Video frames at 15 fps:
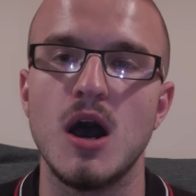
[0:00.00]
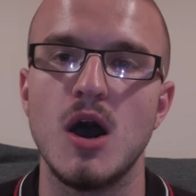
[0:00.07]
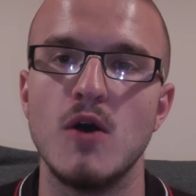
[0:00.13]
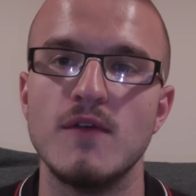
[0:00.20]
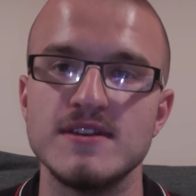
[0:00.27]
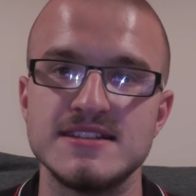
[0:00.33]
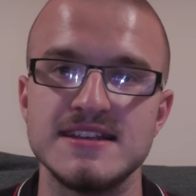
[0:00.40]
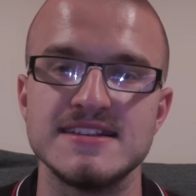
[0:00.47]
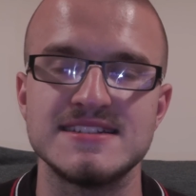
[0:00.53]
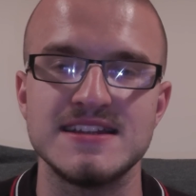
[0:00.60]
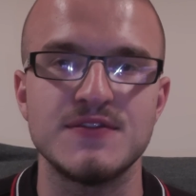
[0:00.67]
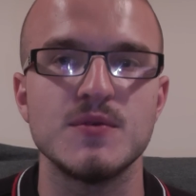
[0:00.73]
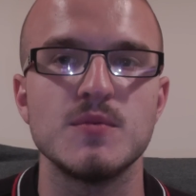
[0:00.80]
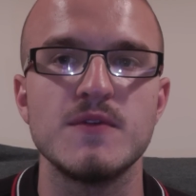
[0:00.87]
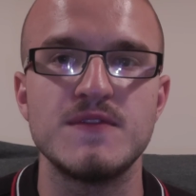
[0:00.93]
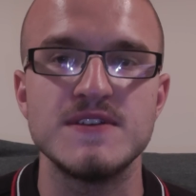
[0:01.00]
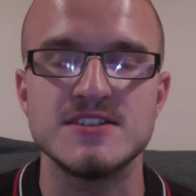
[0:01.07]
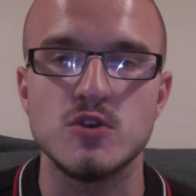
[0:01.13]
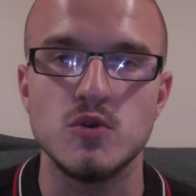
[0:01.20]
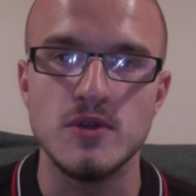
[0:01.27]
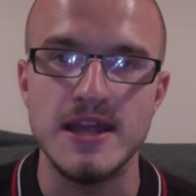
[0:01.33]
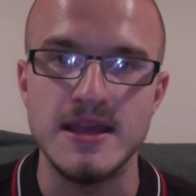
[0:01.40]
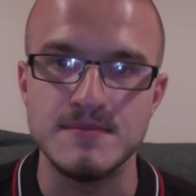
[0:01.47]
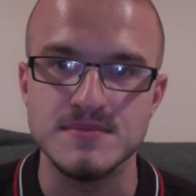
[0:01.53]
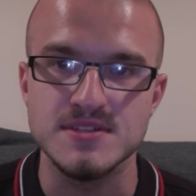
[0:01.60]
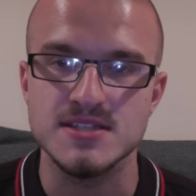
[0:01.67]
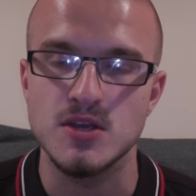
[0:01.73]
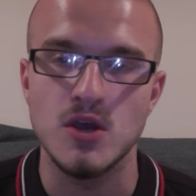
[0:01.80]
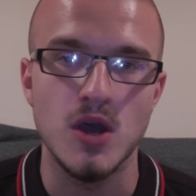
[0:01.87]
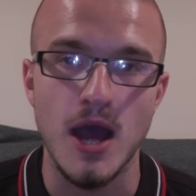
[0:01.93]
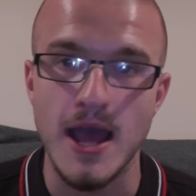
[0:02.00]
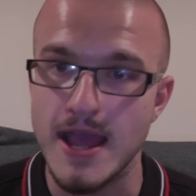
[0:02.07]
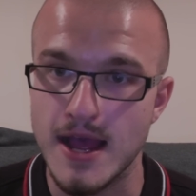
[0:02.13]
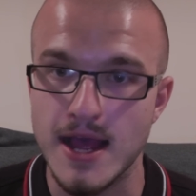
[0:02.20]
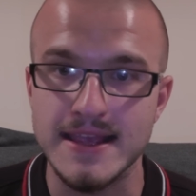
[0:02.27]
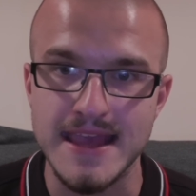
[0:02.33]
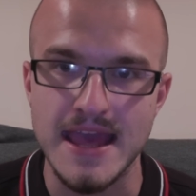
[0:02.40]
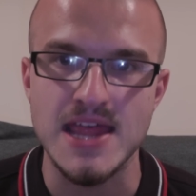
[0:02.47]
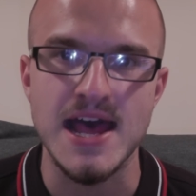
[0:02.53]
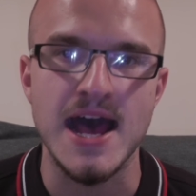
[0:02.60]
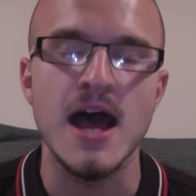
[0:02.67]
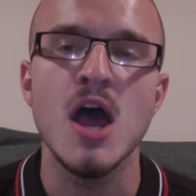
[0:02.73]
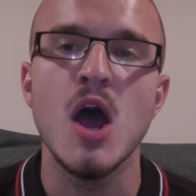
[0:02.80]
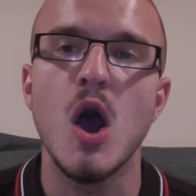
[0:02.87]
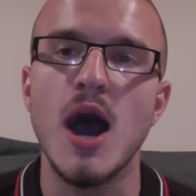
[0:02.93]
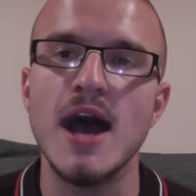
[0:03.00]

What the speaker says: Obviously, it's different with physical limbs. I get that.